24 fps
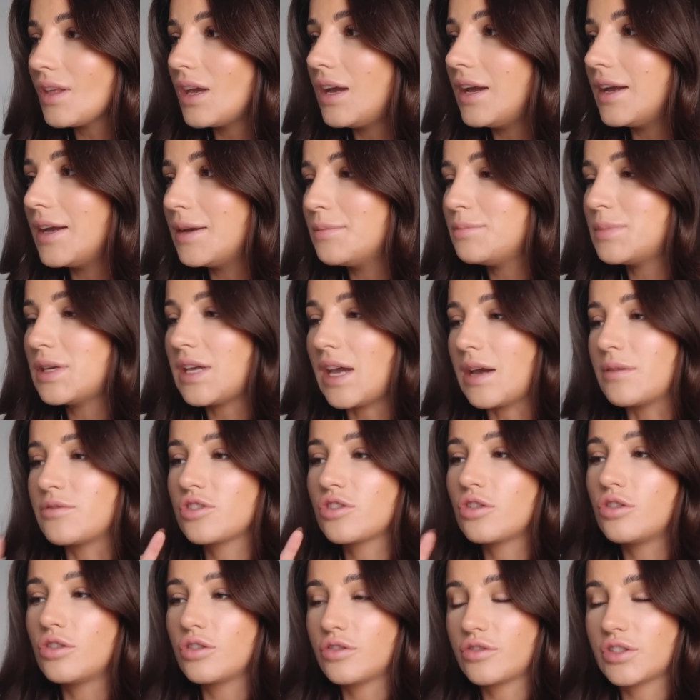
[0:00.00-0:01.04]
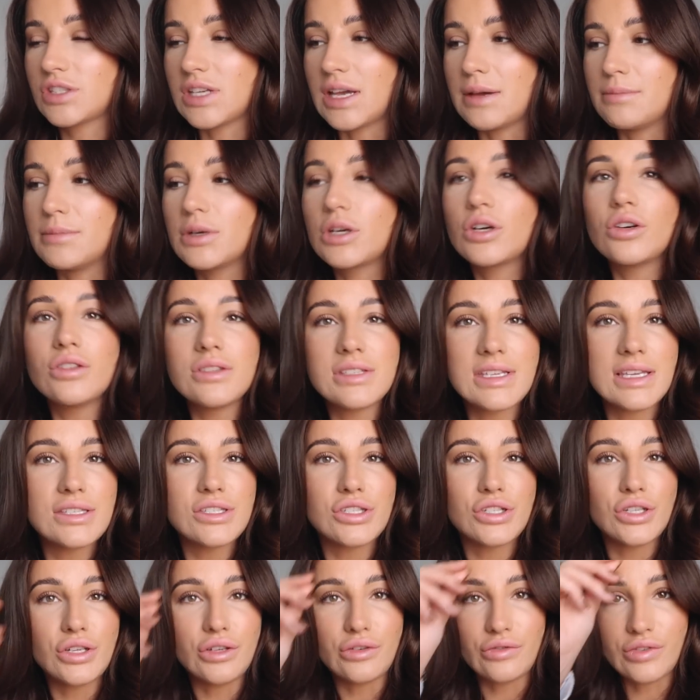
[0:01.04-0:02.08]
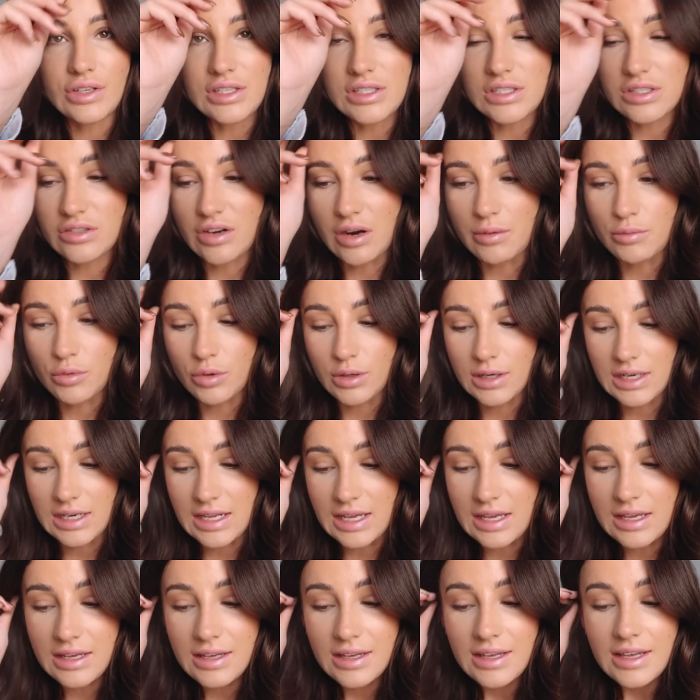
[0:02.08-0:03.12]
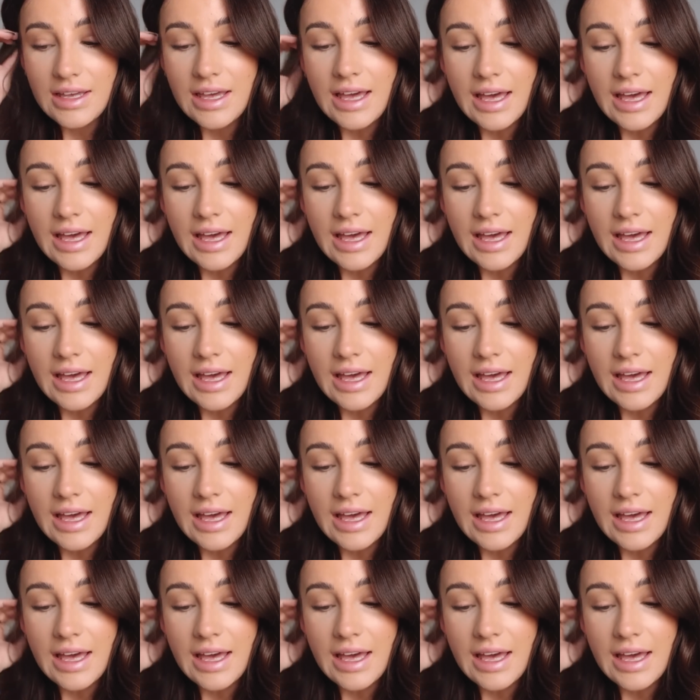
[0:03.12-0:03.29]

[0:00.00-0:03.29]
Um, but yeah, I've just got some content to do for Instagram quickly.